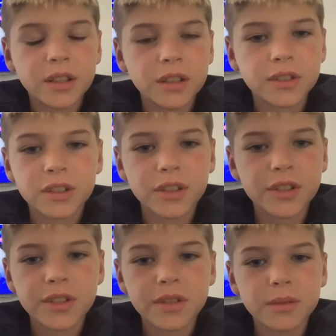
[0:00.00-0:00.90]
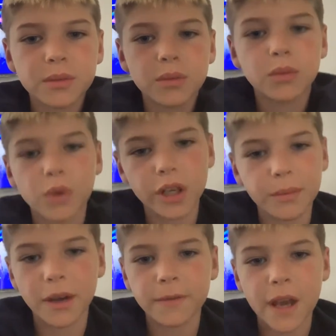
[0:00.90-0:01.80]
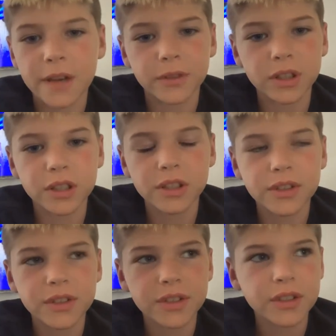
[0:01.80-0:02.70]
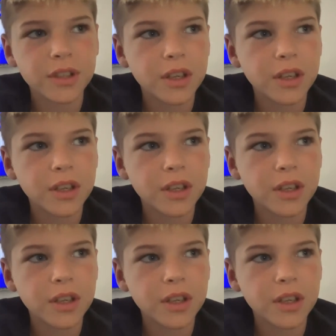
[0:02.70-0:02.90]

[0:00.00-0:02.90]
is just one of my favourites